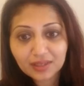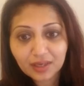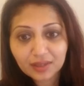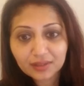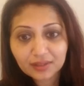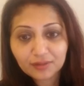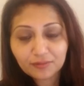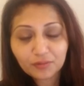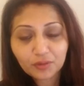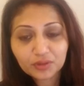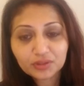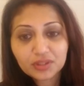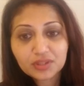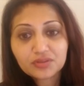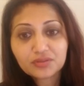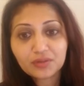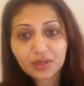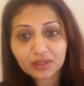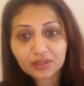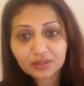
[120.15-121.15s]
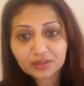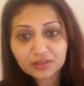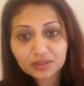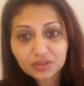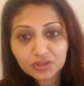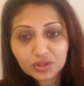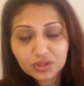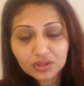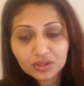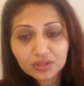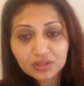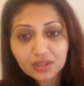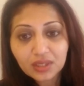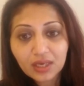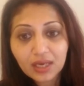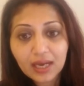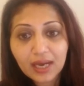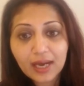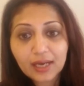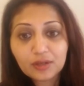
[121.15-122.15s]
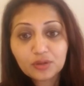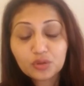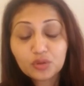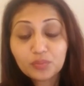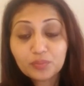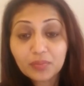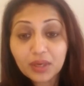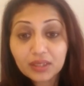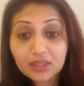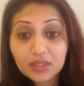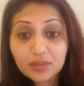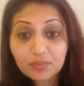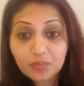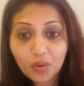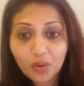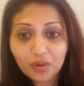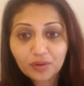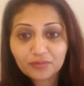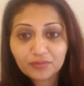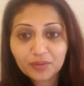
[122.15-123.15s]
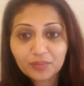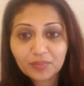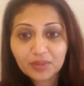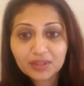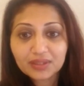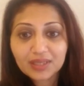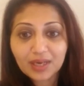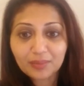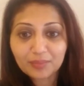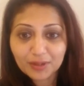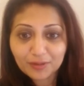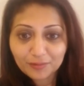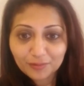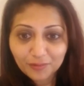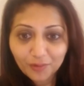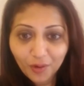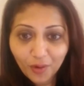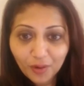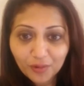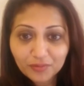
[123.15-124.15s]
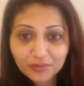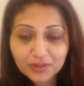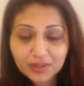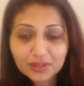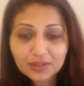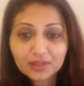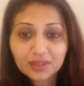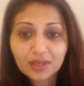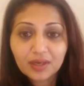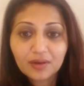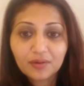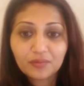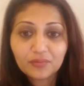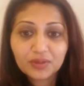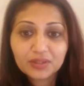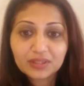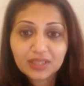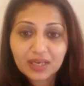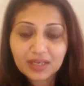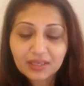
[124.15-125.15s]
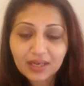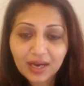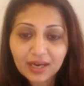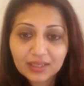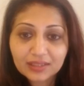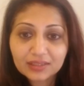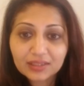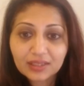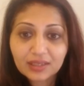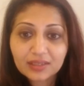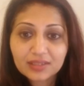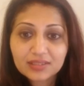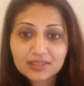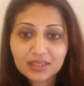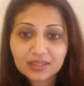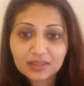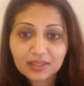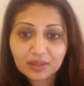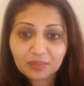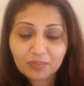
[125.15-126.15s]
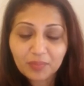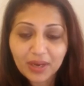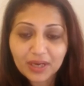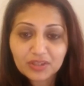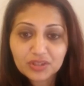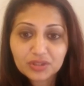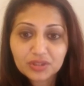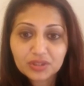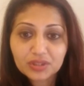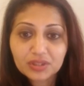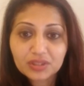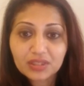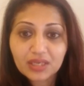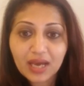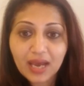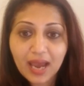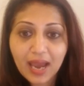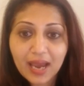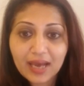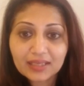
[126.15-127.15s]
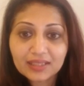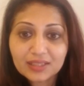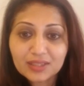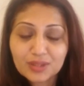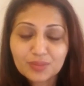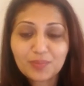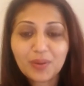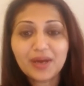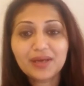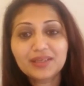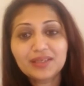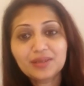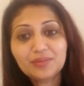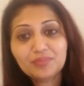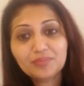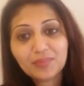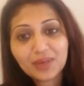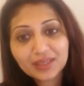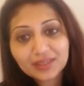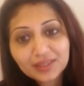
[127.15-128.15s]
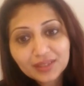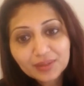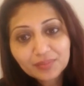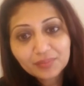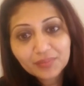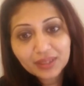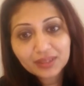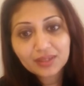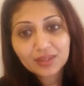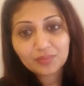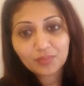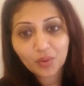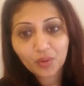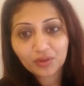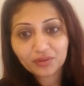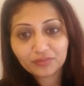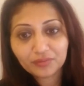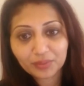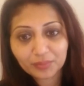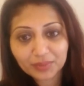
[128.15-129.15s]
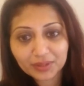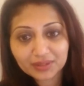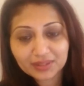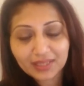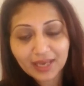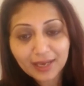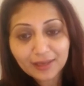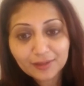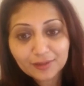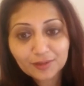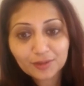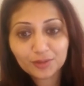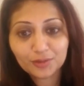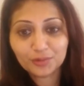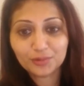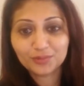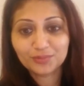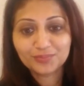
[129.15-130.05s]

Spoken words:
Hari, for this recognition, and to many more women coming forward with their ideas and their passion and inspiring many, many more women. Thank you.